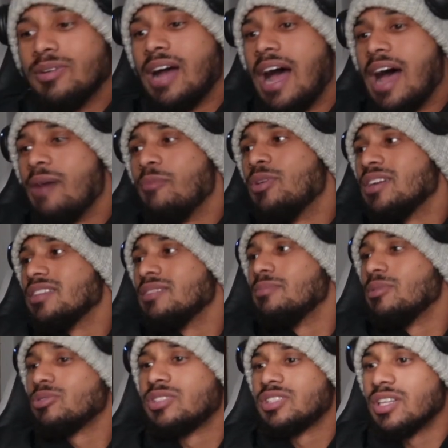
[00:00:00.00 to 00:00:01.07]
I'm one of the
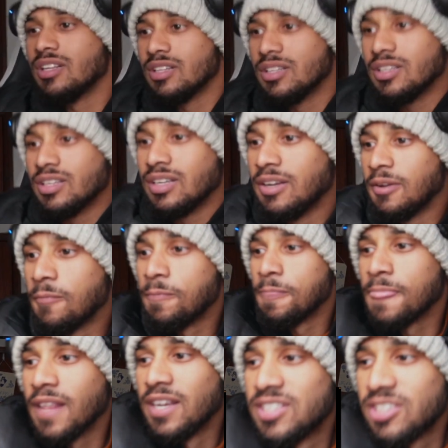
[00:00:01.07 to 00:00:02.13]
most chilled
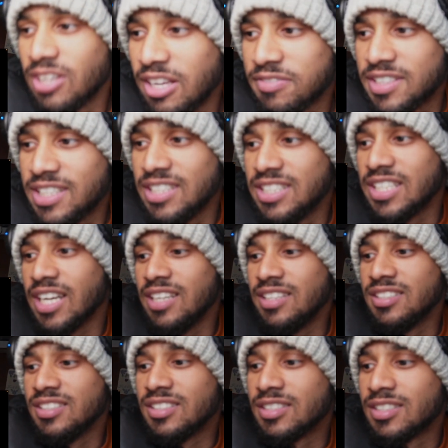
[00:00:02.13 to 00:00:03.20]
South African
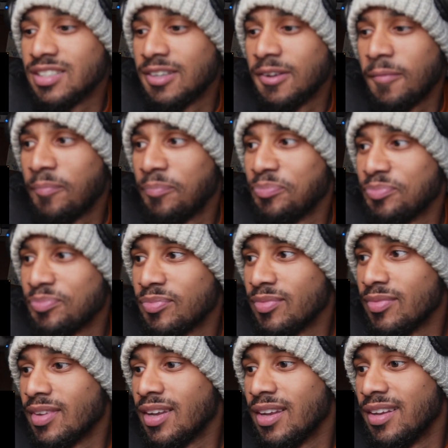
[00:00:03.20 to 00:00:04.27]
creators
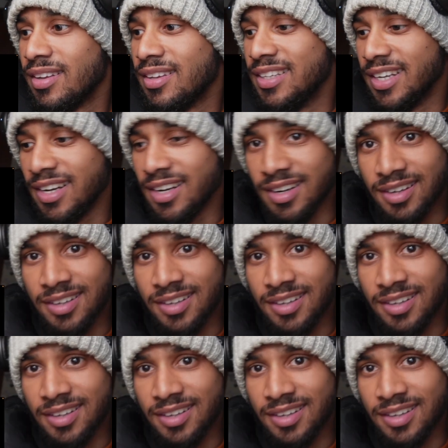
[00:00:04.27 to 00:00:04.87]
yeah